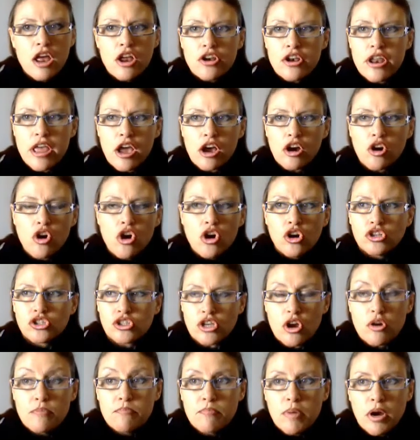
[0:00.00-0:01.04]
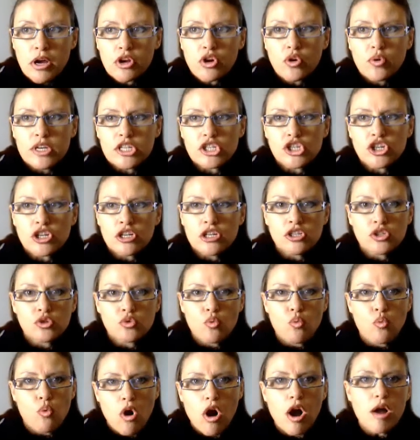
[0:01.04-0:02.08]
Now, so my question is,
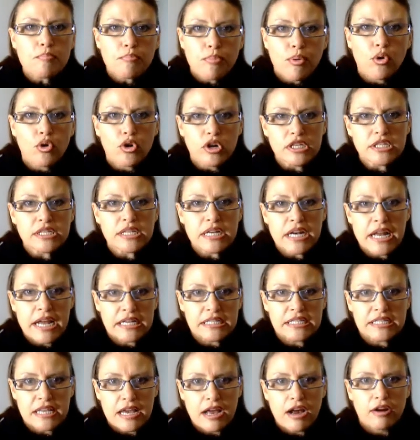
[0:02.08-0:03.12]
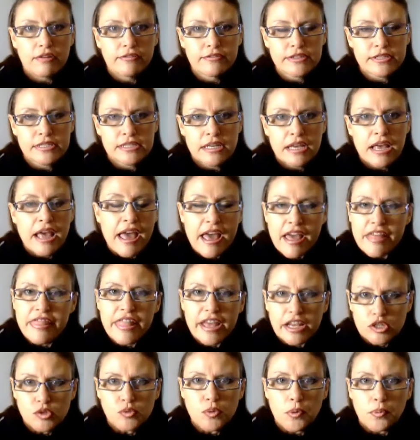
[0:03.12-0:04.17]
why poison ourselves? And
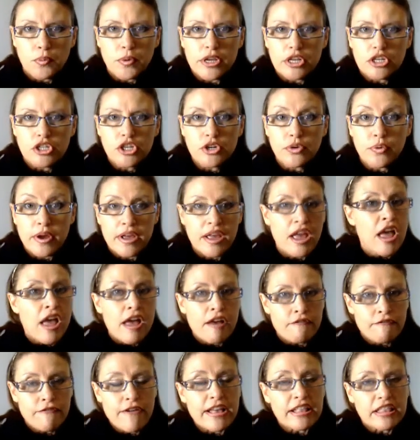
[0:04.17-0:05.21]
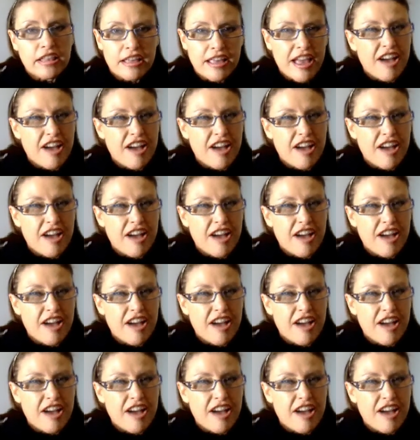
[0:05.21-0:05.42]
that's what we're doing. In fact, the